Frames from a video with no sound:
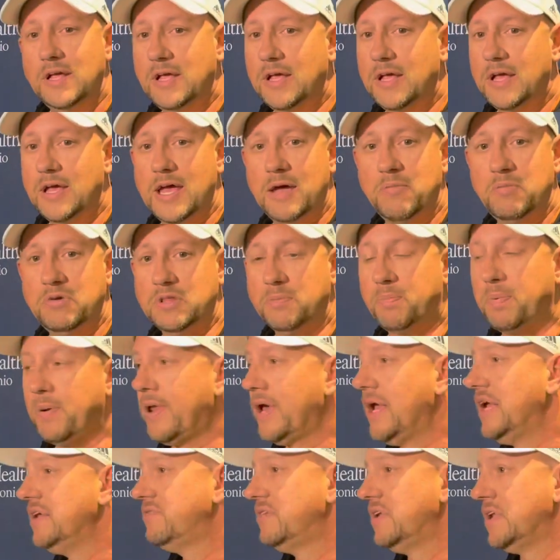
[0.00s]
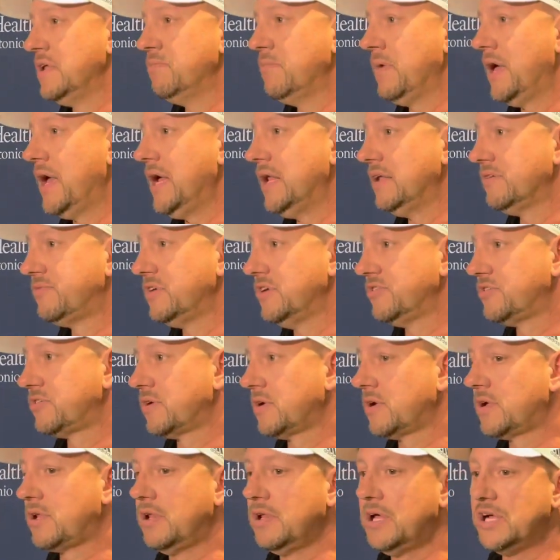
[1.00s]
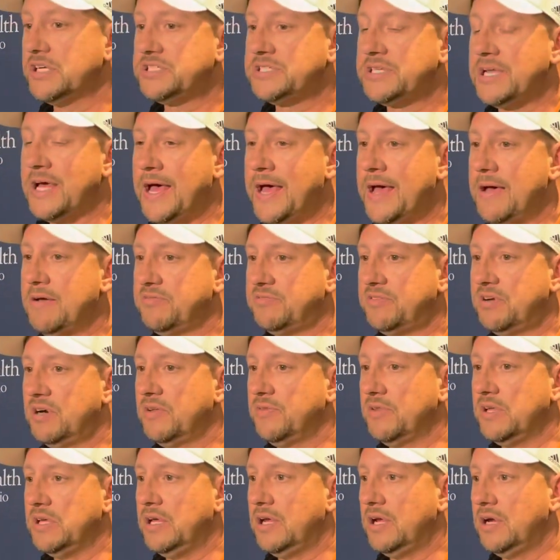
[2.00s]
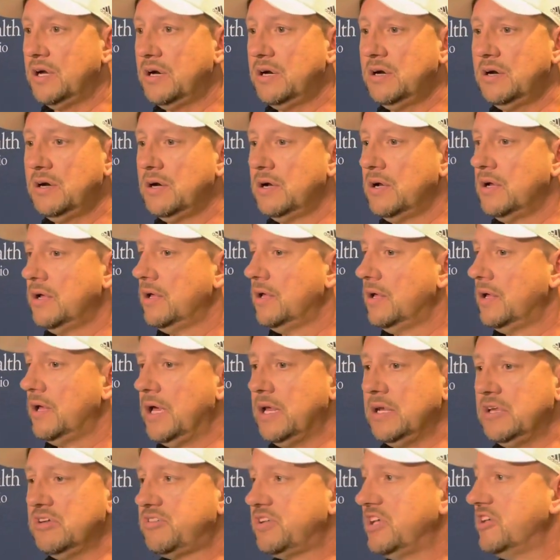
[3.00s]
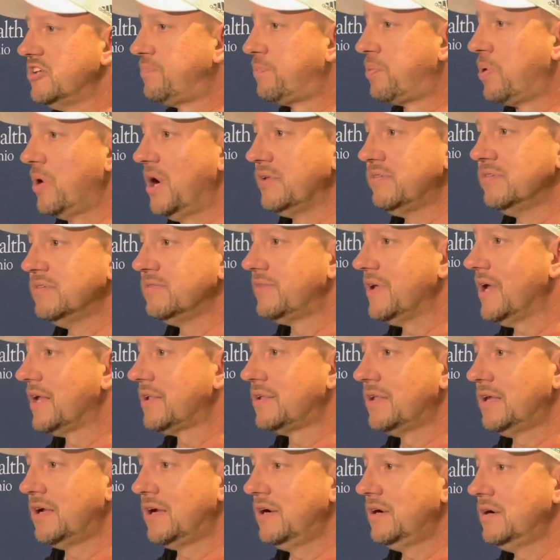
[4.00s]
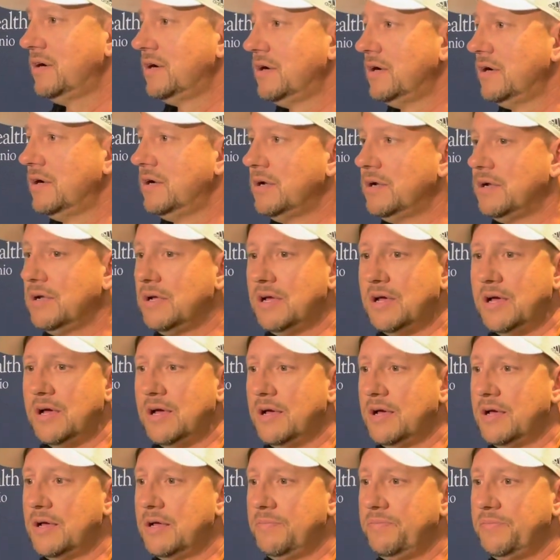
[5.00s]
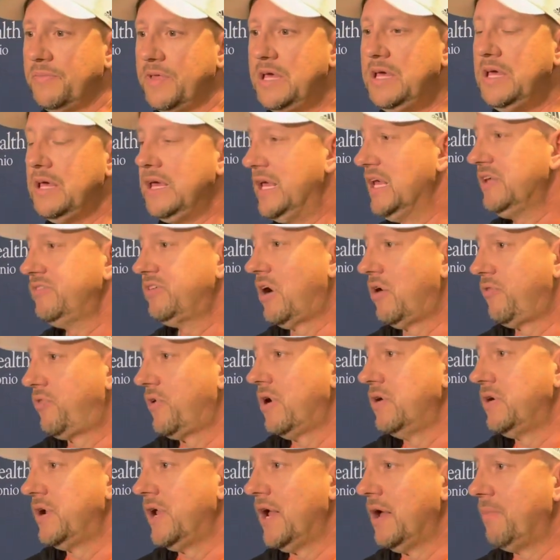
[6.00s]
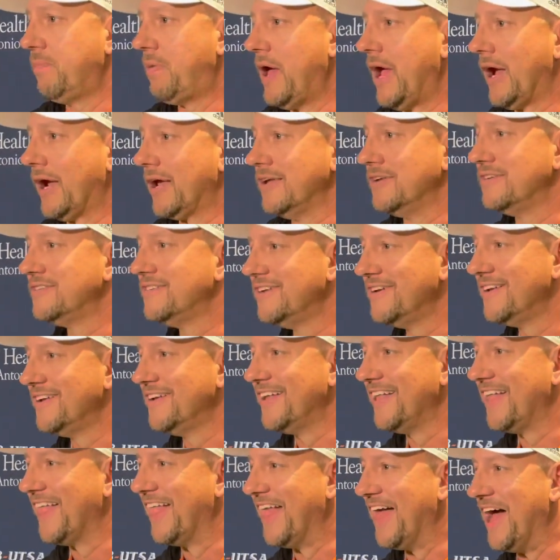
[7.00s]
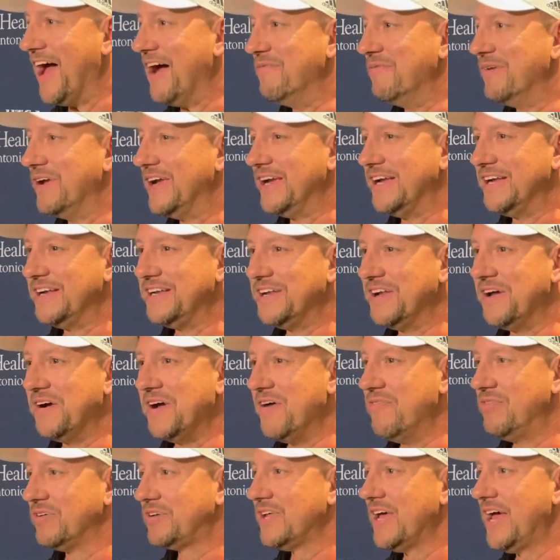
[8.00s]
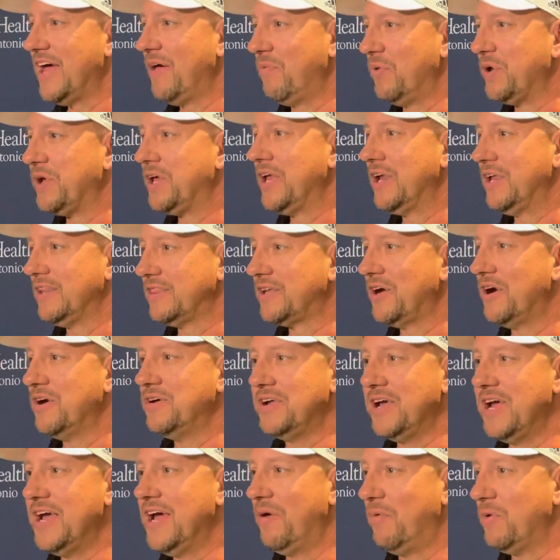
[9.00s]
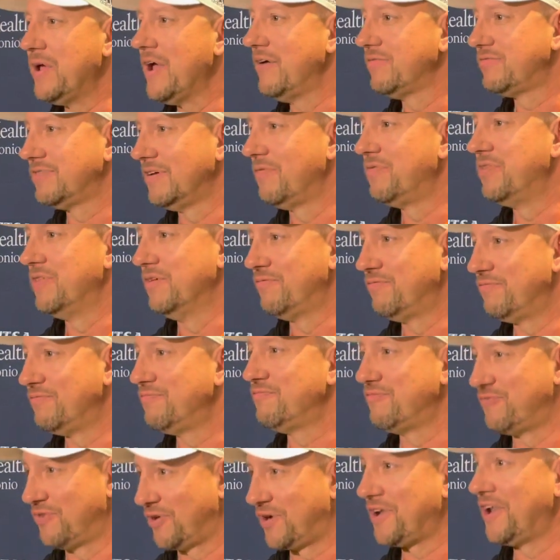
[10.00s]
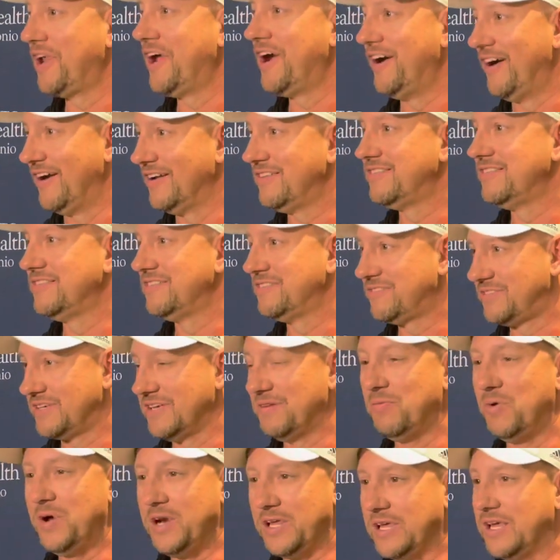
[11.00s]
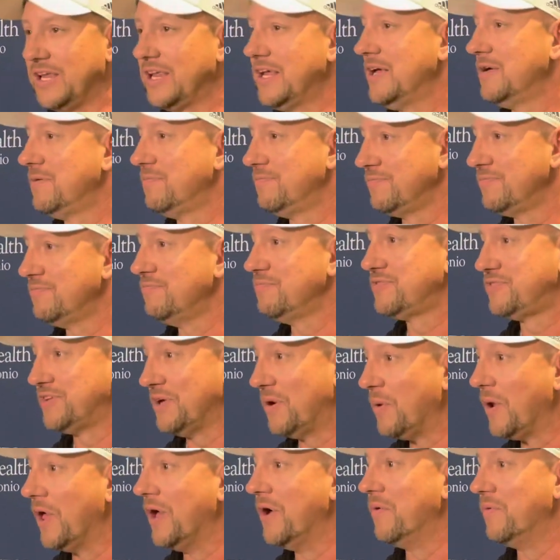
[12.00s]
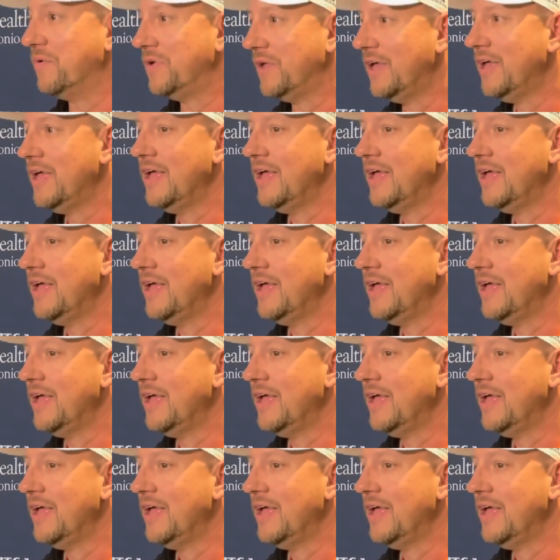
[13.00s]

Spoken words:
I mean, the plays that he made at such clutch times during the year and just his presence out there, he is our third down package. I mean, you know, every time we get in third down, we have something for Clarence, some way to get him soloed.